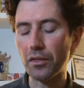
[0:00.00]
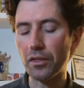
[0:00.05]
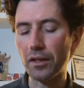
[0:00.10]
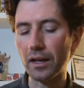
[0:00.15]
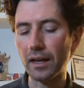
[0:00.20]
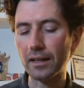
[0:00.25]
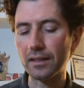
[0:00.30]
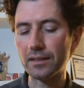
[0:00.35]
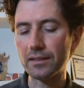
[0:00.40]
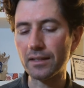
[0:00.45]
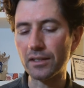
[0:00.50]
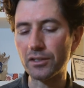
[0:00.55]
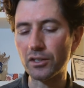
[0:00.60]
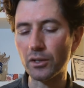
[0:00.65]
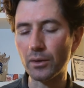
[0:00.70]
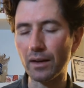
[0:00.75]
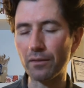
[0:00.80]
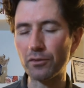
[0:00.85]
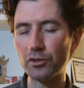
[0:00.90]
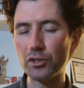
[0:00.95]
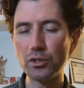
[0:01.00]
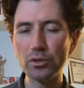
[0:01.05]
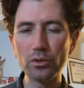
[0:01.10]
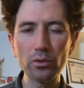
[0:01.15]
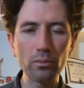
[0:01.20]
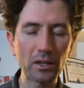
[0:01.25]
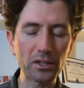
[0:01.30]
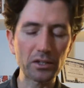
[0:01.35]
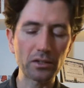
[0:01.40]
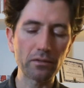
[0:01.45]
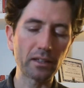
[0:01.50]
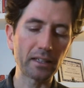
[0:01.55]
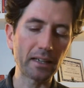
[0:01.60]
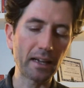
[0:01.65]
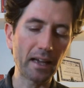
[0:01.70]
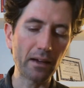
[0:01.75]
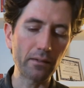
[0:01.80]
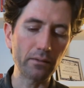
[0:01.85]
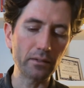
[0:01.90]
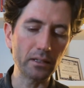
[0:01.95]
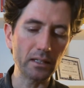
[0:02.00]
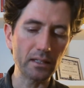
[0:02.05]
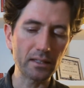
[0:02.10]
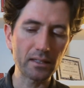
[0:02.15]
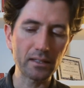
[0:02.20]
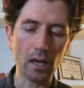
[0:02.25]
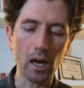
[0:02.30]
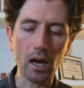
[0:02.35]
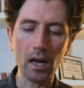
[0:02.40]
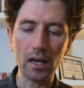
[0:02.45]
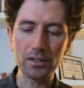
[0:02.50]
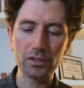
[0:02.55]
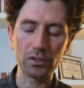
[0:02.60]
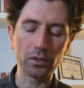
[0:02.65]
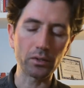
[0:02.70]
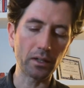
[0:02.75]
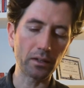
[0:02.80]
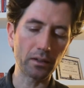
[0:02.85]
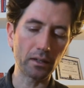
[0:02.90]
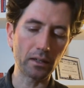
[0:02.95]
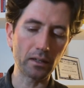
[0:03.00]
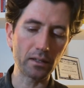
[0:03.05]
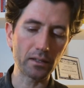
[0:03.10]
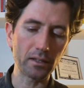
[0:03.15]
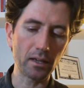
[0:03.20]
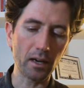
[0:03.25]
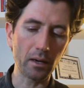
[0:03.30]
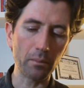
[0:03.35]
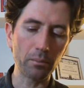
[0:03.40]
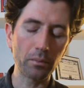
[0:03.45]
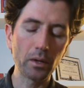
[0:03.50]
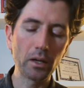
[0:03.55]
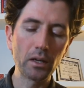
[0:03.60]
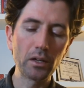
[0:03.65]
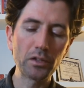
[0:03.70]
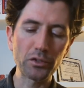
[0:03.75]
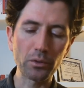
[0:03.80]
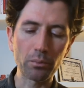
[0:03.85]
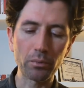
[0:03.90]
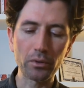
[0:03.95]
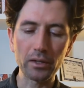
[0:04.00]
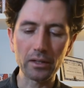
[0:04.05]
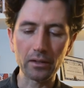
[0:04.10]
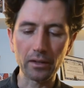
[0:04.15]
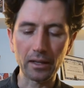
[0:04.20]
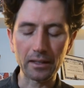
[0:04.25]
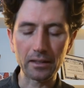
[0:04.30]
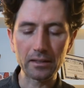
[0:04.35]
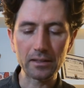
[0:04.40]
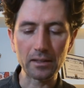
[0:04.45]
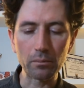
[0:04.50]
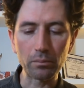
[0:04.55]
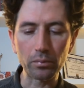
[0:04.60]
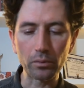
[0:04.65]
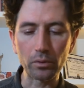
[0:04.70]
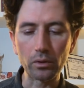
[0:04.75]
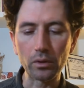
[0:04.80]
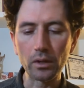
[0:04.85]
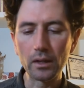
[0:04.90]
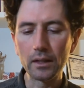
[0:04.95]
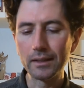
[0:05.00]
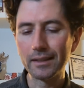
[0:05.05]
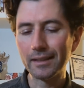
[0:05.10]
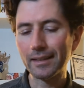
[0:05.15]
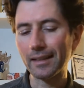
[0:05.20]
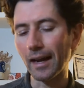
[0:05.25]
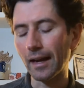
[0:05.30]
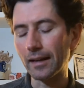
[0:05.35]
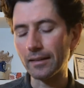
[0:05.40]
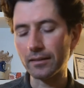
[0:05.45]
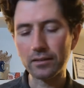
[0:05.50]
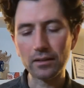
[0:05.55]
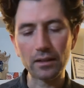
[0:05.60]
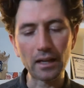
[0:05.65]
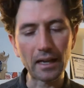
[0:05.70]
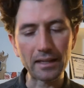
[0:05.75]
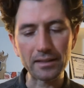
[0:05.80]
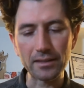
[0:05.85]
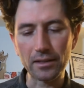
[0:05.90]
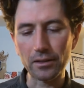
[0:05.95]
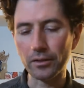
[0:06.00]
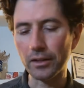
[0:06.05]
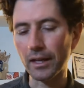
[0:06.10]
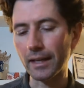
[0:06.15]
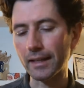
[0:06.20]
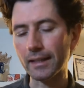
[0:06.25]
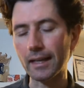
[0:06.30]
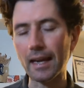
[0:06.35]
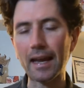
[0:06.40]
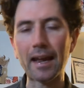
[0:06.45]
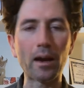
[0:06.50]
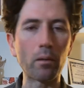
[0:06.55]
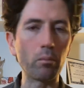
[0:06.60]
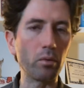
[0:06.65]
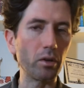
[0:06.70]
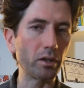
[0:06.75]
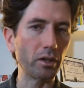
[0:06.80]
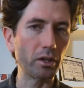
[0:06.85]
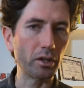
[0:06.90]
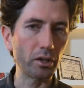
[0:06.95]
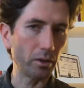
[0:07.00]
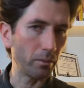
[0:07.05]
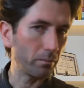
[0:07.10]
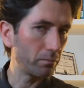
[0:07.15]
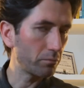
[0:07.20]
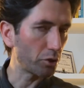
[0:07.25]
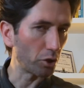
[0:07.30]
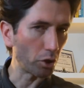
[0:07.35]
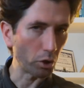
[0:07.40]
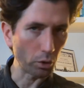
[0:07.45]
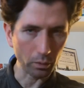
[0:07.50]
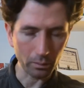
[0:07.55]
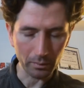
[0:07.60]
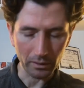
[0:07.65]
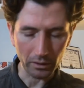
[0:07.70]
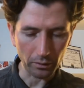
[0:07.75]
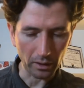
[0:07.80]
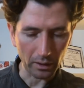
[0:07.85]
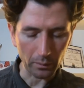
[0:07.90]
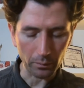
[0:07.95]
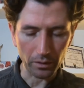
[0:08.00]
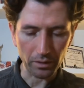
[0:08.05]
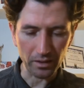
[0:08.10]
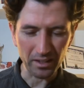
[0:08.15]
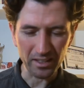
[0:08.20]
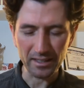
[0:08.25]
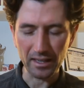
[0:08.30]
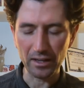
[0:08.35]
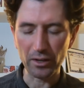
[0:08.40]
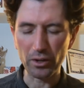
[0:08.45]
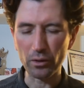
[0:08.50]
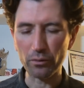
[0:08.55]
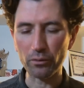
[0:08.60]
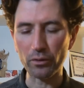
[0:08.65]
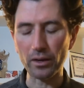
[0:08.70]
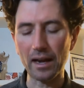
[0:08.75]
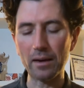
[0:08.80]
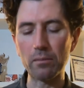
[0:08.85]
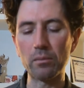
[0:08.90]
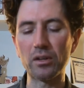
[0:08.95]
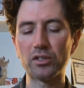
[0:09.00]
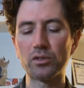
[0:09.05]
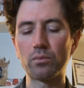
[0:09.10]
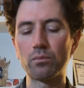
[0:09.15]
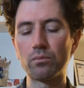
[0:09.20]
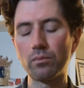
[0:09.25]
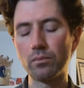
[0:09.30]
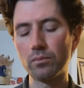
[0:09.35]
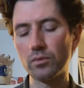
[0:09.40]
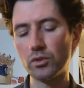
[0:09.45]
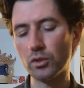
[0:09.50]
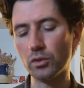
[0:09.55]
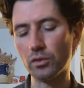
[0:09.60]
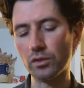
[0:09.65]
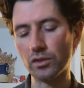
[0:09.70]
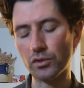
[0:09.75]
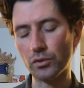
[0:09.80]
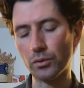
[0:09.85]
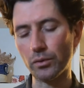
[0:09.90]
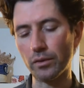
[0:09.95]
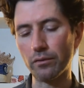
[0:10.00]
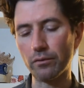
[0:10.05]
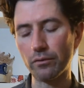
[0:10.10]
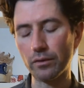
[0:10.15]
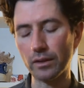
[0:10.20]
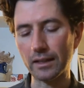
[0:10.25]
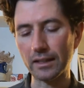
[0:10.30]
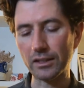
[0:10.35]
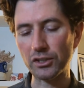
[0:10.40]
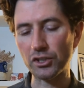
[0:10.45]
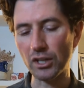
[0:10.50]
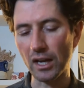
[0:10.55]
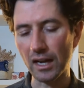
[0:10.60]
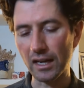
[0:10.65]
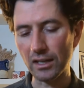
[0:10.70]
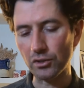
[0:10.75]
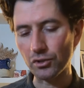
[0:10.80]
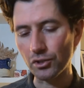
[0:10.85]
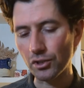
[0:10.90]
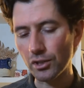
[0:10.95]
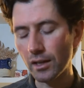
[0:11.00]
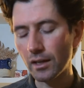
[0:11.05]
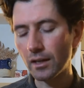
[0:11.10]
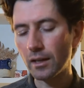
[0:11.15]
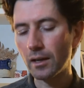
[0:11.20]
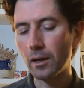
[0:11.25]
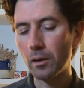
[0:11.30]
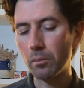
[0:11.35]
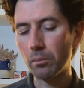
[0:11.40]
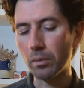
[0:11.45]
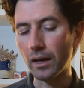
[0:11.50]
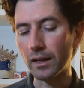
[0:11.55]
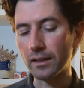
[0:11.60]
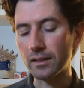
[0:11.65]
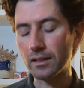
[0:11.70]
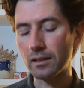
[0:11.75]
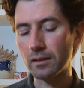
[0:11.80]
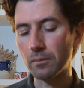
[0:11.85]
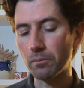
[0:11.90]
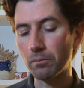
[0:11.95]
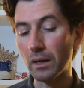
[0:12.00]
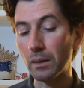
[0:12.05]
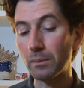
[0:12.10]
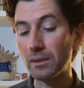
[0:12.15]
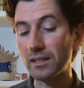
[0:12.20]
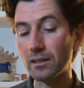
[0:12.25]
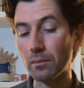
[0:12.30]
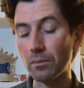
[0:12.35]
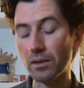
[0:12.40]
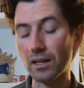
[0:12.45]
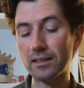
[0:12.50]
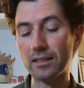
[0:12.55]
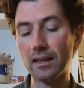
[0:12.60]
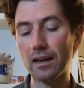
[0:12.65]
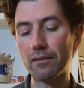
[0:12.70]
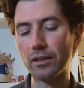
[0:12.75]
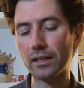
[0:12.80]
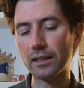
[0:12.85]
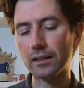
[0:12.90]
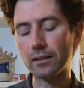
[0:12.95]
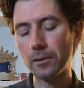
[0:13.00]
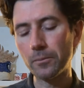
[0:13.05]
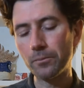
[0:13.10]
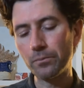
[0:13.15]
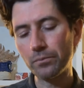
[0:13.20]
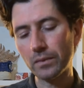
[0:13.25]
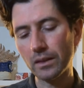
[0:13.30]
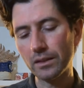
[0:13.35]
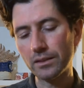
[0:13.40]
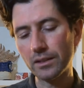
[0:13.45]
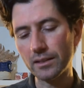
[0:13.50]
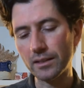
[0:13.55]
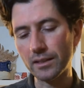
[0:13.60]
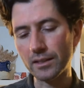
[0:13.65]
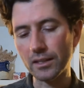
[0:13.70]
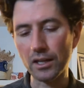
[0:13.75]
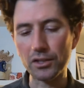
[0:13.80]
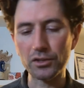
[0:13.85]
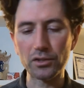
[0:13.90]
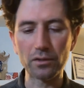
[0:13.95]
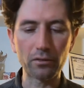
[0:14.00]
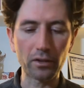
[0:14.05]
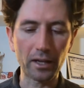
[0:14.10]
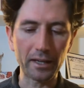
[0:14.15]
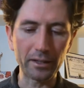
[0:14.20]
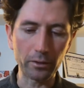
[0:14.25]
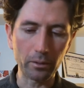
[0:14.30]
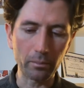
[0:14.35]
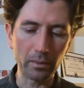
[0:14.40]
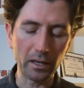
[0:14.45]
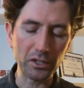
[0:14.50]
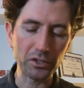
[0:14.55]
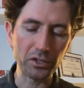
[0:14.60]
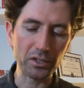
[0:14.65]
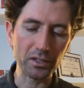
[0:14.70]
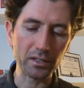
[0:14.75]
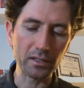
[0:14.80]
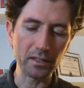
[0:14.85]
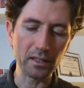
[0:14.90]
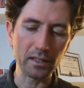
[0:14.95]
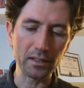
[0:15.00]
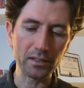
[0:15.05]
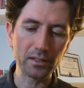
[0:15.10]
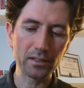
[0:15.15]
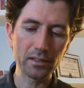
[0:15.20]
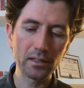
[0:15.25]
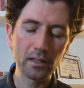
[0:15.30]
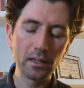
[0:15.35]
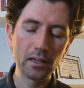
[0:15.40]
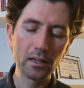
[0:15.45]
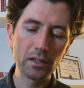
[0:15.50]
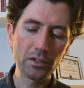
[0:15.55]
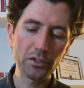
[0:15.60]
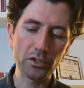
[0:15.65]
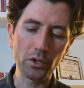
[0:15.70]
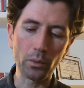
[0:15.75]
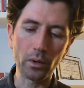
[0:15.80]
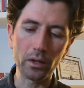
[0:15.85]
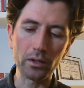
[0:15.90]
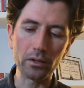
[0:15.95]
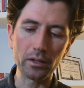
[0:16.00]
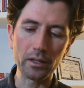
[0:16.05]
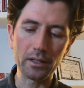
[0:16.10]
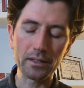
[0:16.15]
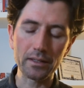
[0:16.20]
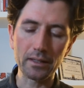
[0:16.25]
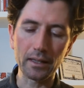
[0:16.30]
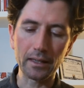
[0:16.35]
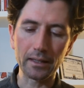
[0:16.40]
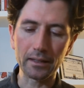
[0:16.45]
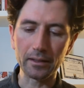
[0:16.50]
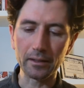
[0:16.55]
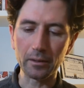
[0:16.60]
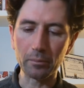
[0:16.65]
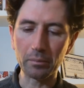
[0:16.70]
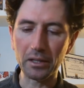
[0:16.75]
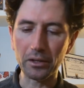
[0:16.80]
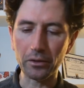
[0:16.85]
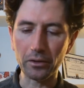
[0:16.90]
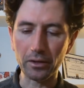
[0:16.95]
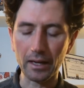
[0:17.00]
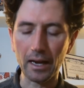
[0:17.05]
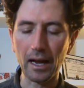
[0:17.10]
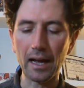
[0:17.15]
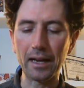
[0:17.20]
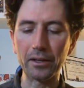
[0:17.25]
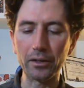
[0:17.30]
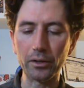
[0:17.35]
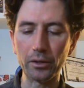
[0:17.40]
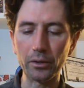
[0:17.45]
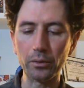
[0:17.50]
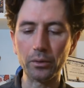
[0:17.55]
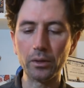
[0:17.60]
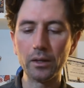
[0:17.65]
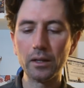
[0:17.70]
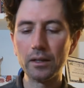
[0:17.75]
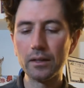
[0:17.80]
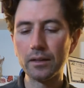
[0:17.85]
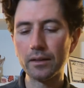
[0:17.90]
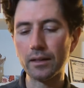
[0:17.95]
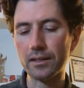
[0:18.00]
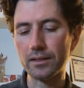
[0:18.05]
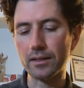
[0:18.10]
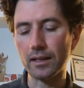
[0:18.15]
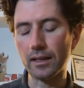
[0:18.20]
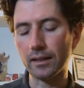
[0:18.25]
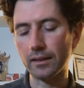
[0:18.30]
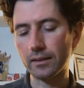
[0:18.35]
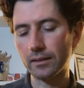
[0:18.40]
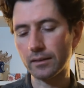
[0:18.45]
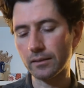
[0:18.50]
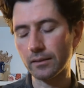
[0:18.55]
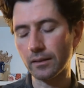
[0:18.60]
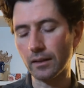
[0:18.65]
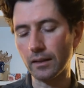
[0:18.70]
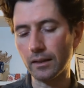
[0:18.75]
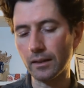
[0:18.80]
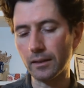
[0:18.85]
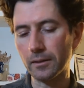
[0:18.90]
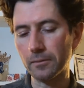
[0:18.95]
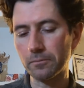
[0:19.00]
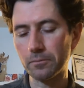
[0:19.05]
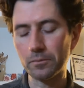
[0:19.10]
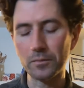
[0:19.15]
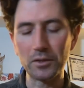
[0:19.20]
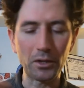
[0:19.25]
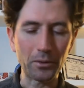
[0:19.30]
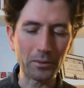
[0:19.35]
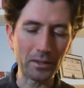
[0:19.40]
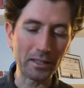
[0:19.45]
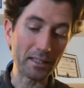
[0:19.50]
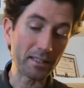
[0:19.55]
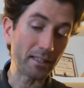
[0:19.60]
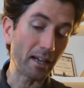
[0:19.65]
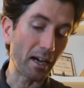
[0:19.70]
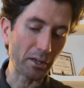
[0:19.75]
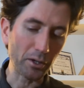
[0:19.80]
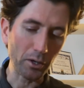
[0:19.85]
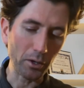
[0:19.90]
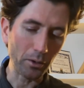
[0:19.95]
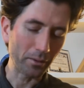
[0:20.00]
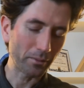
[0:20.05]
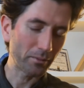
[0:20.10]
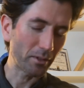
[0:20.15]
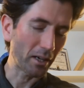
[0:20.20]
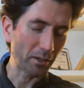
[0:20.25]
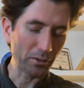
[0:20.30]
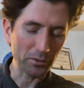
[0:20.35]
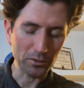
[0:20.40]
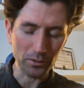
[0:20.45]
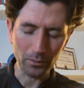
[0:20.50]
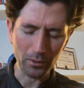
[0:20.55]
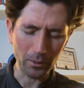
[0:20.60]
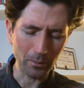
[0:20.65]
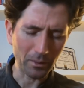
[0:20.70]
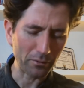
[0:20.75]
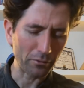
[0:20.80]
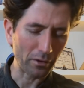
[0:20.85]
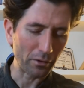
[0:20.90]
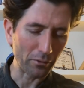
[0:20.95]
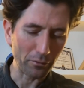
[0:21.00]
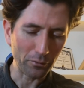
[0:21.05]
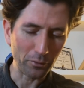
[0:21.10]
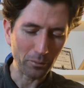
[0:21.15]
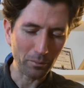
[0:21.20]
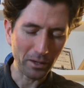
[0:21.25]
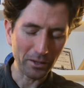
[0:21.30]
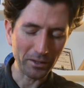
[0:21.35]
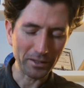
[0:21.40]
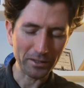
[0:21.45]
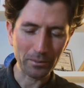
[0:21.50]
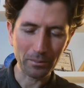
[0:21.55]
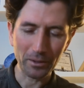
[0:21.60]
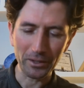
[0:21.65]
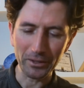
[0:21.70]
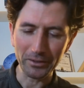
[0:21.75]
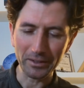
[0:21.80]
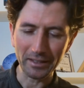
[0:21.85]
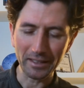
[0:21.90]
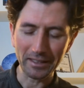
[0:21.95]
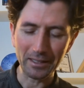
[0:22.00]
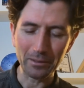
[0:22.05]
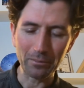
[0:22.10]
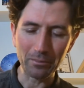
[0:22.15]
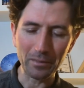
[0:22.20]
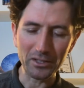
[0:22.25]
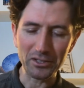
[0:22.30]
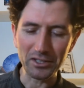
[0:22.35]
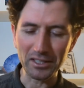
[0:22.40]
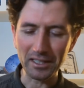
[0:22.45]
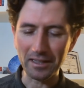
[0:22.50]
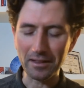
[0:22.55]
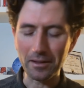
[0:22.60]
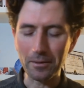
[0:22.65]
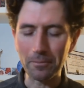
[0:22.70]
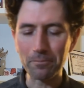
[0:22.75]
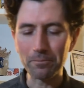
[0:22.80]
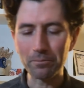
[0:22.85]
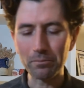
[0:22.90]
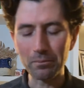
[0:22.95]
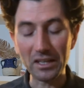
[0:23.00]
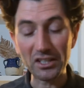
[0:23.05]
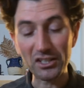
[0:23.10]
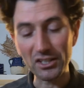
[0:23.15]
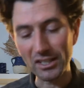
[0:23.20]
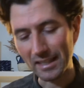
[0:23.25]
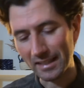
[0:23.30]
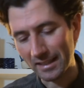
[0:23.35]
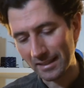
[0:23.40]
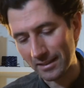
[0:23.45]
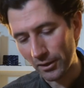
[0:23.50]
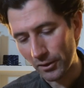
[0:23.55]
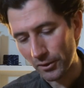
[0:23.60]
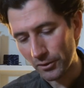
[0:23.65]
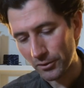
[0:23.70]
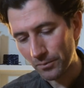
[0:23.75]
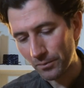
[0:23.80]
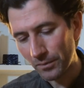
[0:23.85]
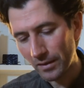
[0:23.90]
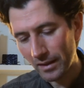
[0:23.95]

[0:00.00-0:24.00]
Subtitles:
things that don't have too much of like a heavy sauce or anything on top. So pretty like simple. Yeah, things that are like a hamburger, sure, would be great with this. I don't know if it would add much to the sort of exchange, but maybe some things that have like just a touch of light herbaceousness. So whether it's like a pico de gallo that's like, in a taco. Tacos are one of my favorite food pairings, apparently. I keep mentioning those.